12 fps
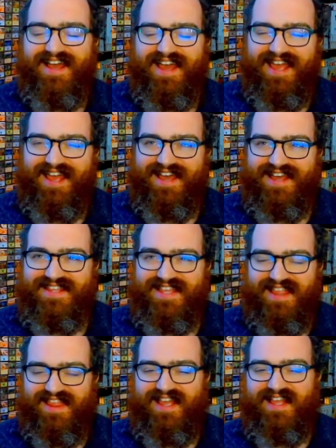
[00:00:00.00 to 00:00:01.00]
And
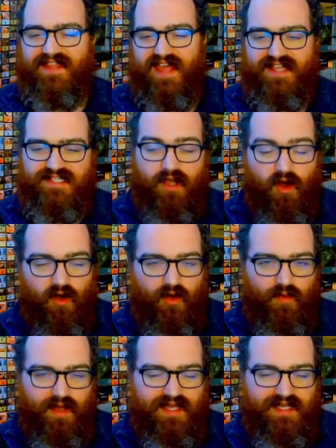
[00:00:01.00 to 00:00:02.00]
like that's
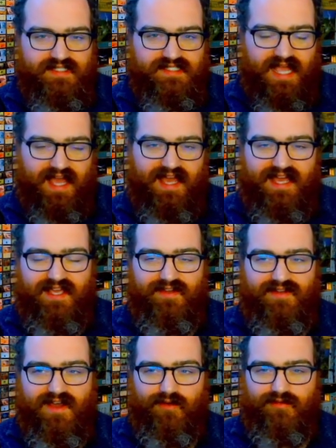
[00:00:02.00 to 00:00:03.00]
always
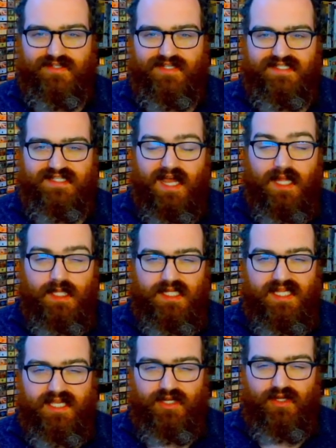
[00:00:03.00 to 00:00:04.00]
a, just a
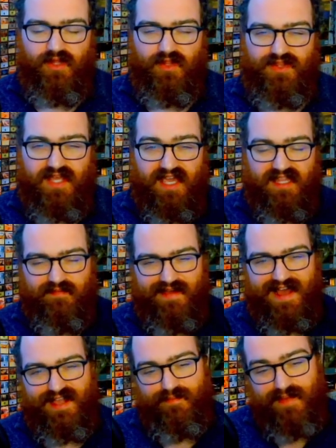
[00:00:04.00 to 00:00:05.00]
little thing in the
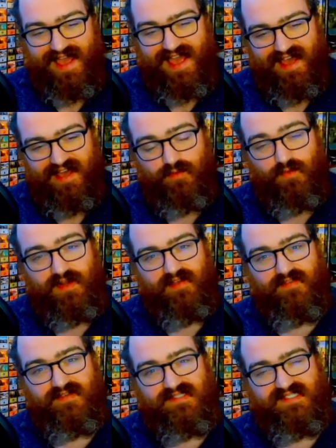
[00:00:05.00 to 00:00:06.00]
back of my head
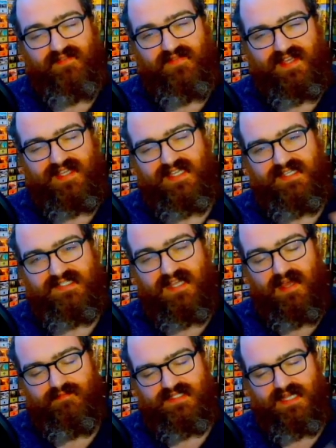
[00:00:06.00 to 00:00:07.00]
whenever stuff like this
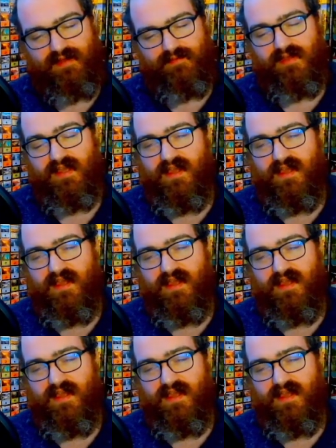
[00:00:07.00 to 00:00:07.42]
comes up.